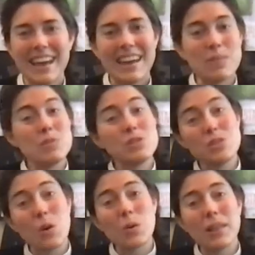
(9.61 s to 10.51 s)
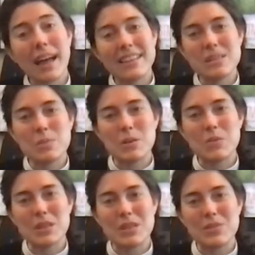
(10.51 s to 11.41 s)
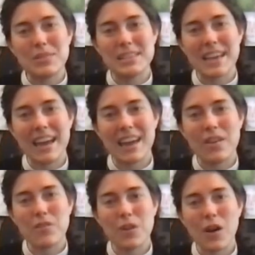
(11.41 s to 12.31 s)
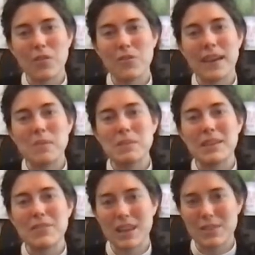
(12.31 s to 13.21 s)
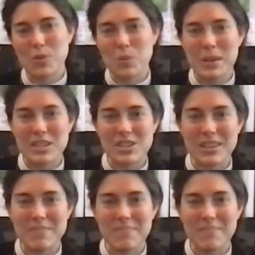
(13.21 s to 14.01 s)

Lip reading: And I'm so glad to be with you today for our family faith formation.